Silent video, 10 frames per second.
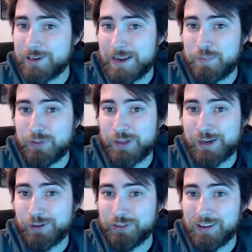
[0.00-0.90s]

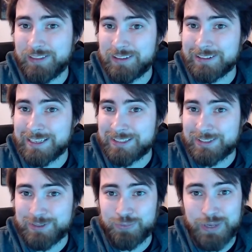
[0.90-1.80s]
hypotheticals on this
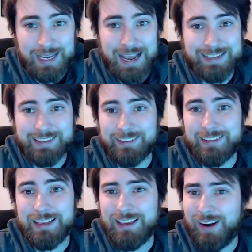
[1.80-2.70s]
list, we got to
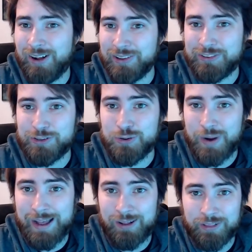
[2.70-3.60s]
see all too
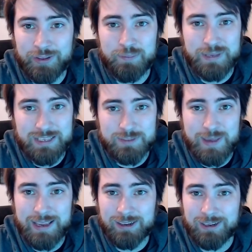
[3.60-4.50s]
well that
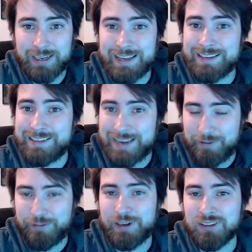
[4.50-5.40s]
Peacemaker can
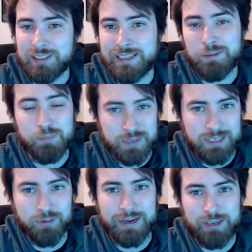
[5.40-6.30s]
definitely
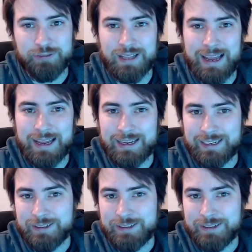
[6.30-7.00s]
beat Rick Flag.